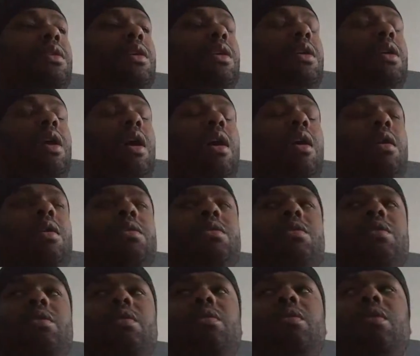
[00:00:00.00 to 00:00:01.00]
and I
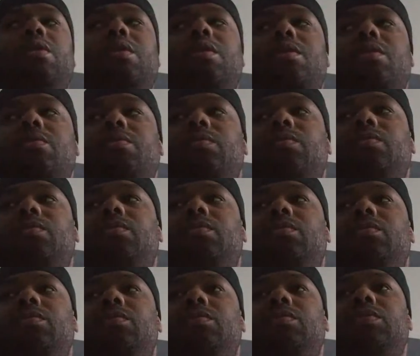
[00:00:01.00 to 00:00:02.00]
also,
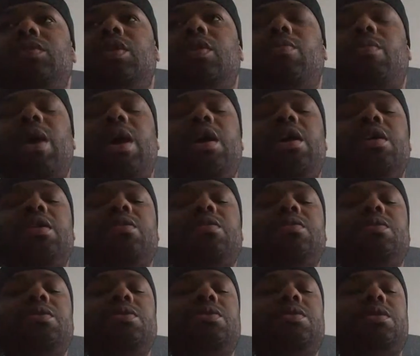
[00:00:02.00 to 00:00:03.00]
my uncle
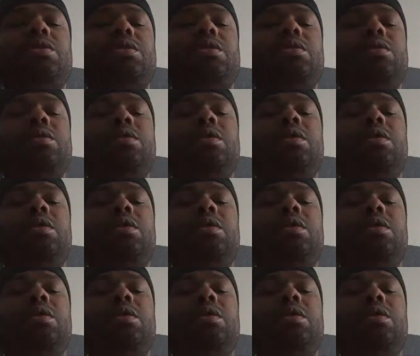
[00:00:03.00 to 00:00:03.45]
used to